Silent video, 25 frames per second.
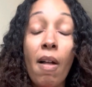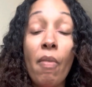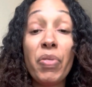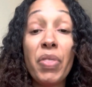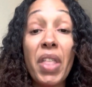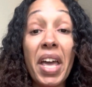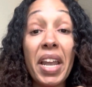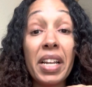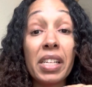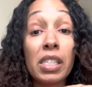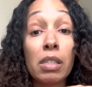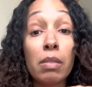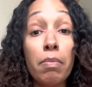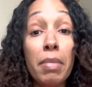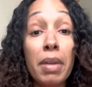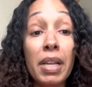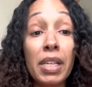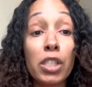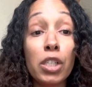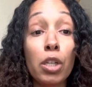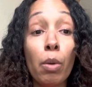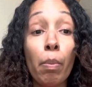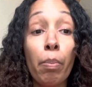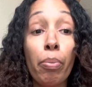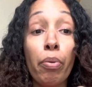that is
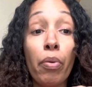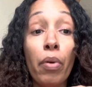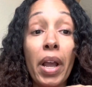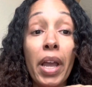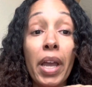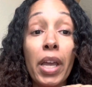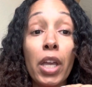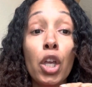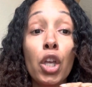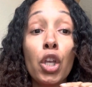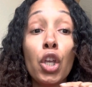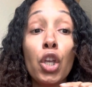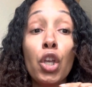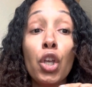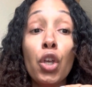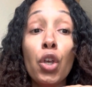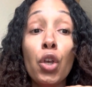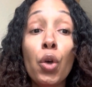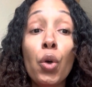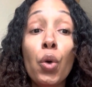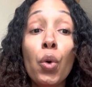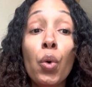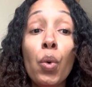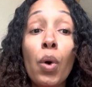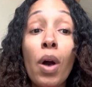meant to bring
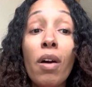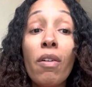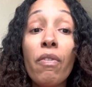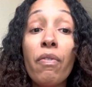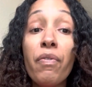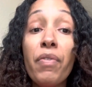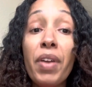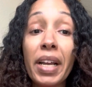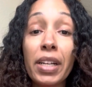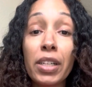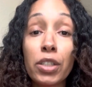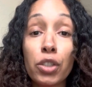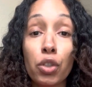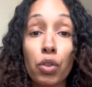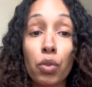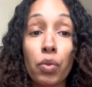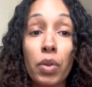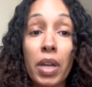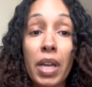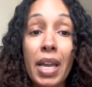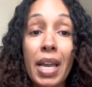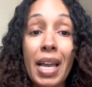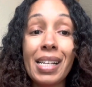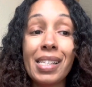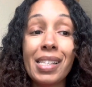you
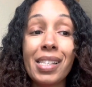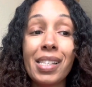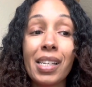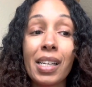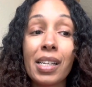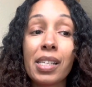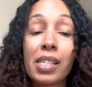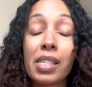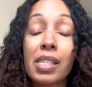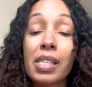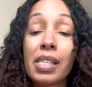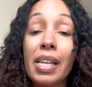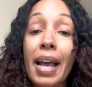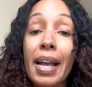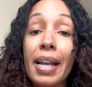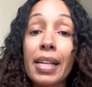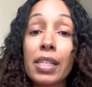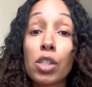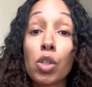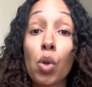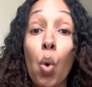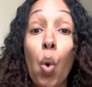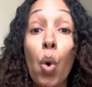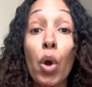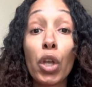victory and
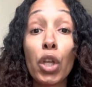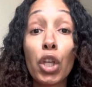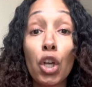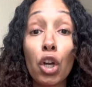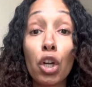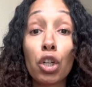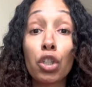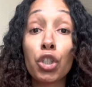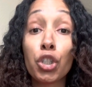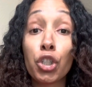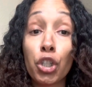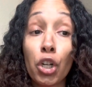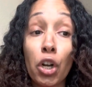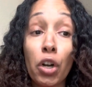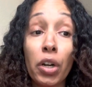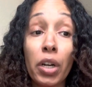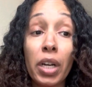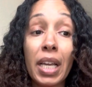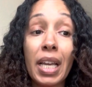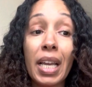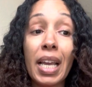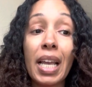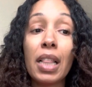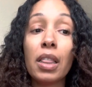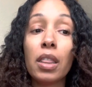success on your
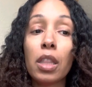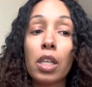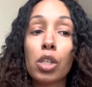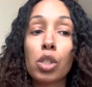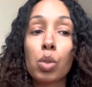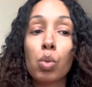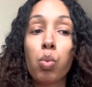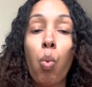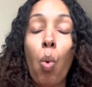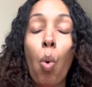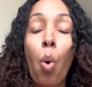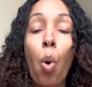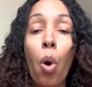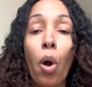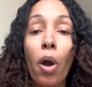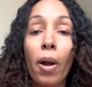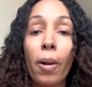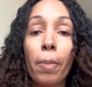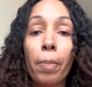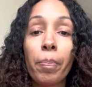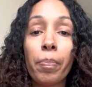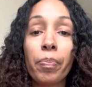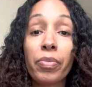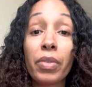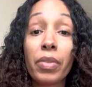journey in this war.